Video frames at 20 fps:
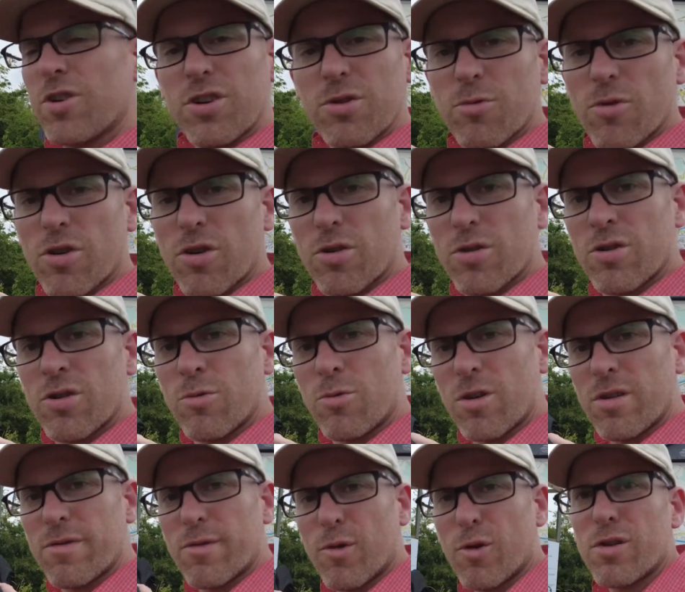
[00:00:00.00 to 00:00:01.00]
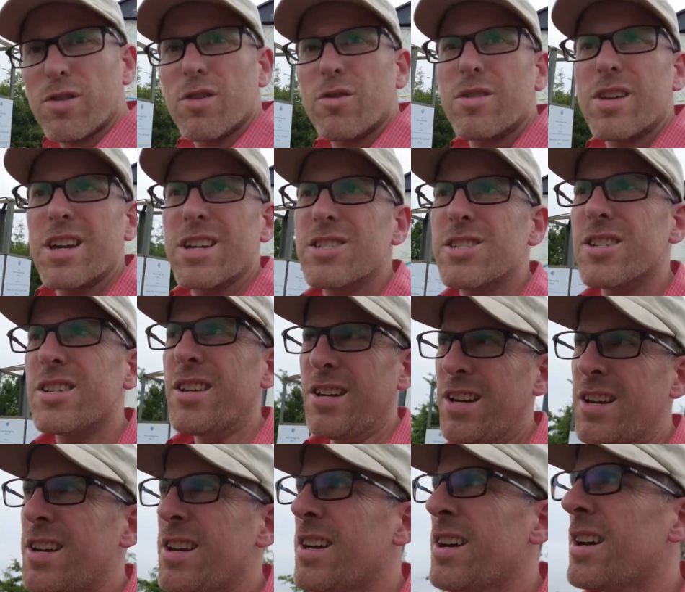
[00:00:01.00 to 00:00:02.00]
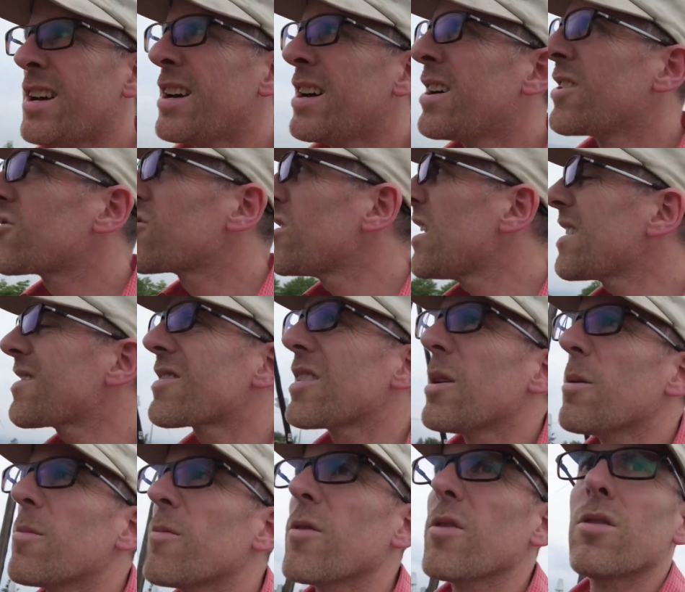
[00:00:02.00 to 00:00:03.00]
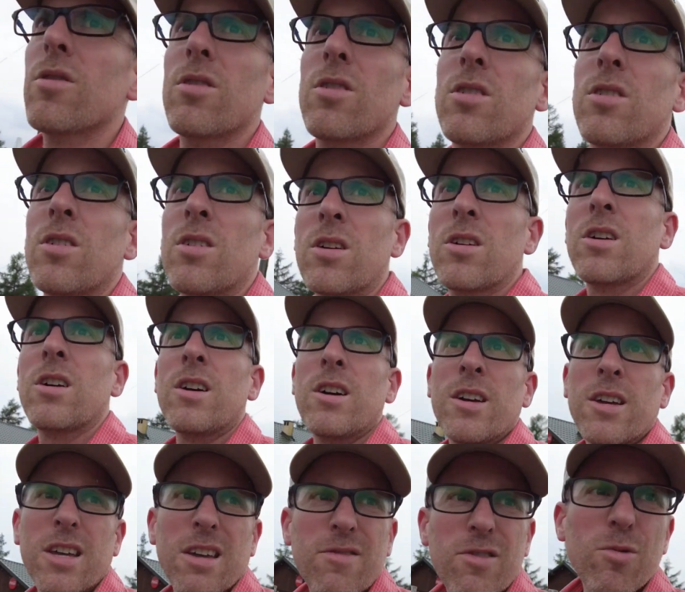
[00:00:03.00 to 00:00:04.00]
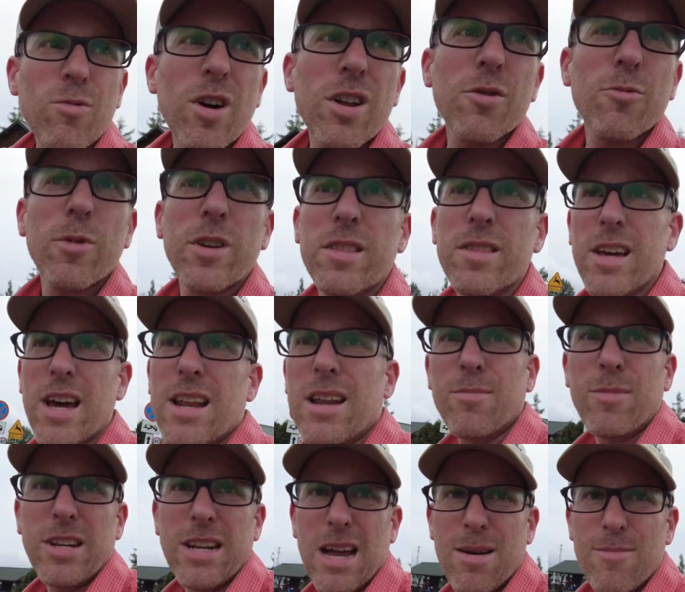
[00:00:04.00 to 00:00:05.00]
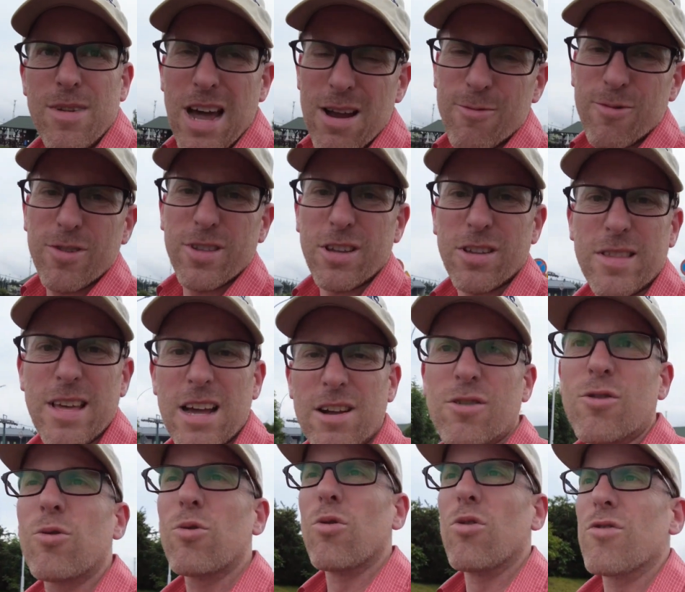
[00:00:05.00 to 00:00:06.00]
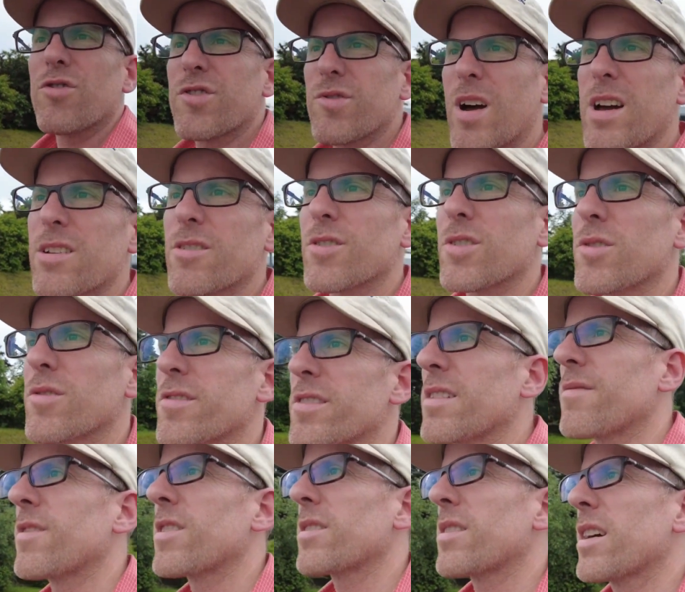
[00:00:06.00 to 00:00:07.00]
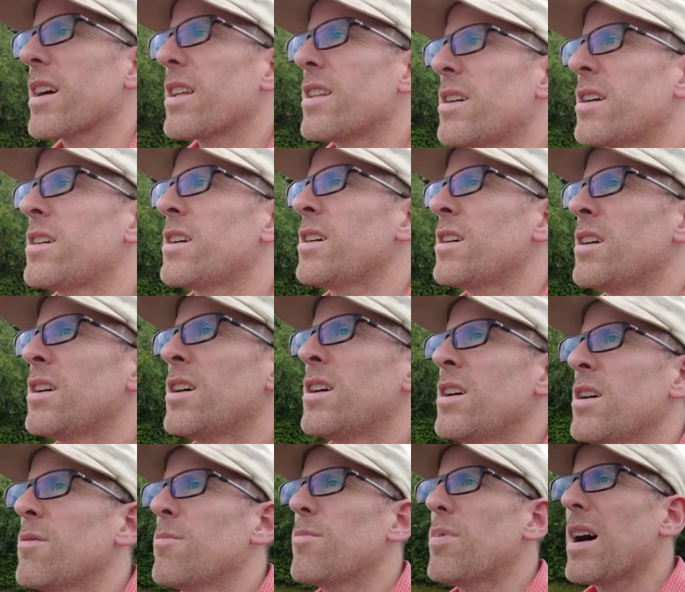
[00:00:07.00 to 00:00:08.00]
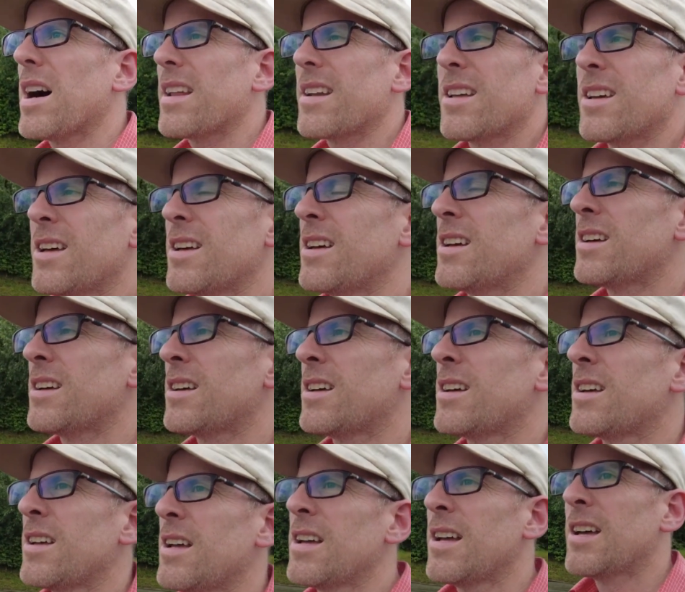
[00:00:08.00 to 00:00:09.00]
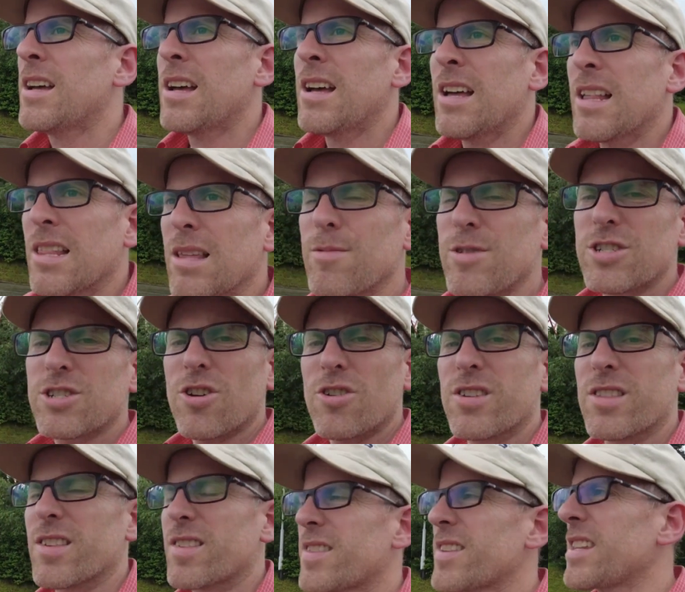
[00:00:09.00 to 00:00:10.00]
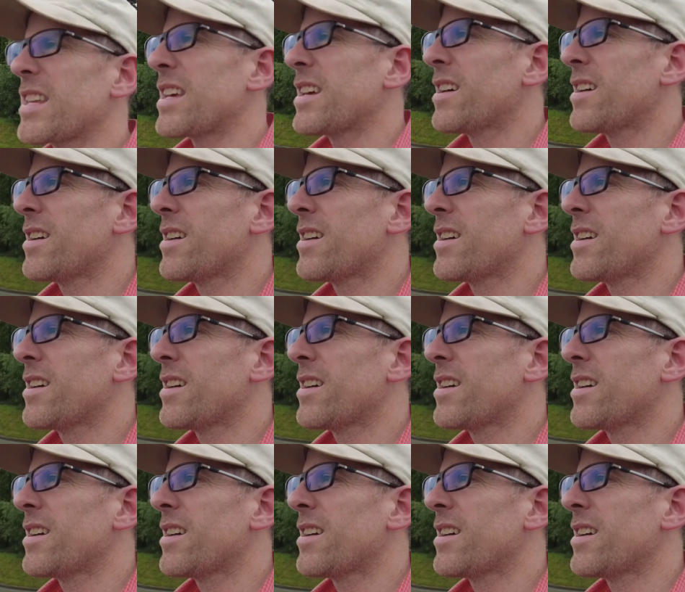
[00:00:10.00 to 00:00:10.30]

you were, which fort location. So that's helpful if you want to read that. I mean, I'm not really that cool, so I don't do stuff like that. But let me show you the city.